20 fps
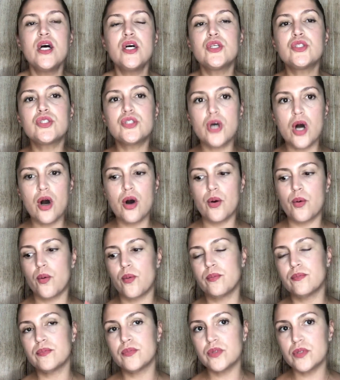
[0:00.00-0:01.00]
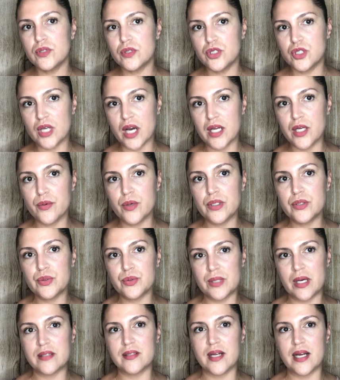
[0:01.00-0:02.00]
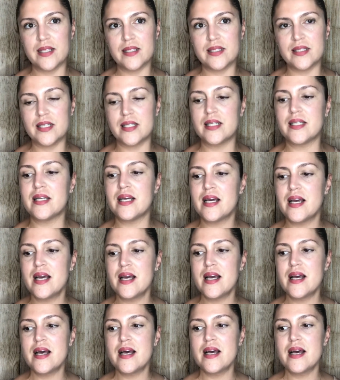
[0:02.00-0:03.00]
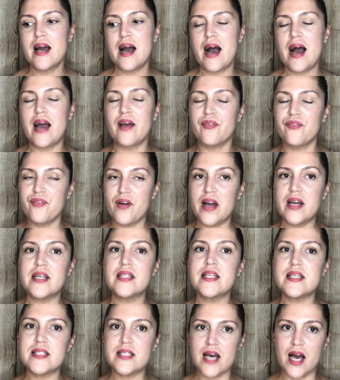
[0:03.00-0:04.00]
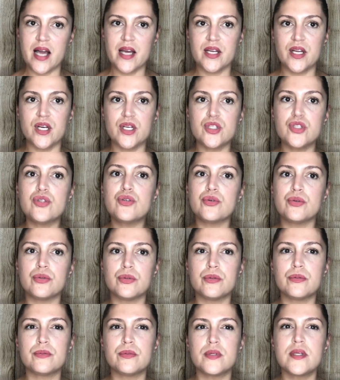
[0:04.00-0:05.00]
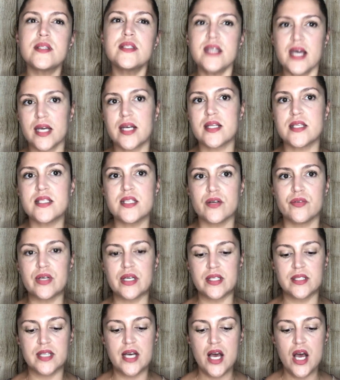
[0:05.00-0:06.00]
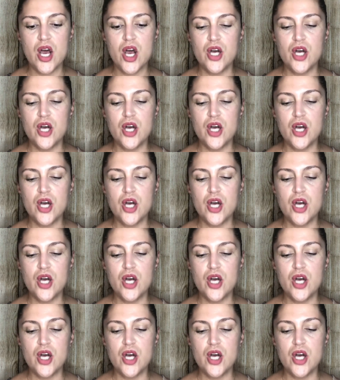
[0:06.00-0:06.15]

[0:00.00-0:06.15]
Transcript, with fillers: So January 2019, I finally decided to take it serious.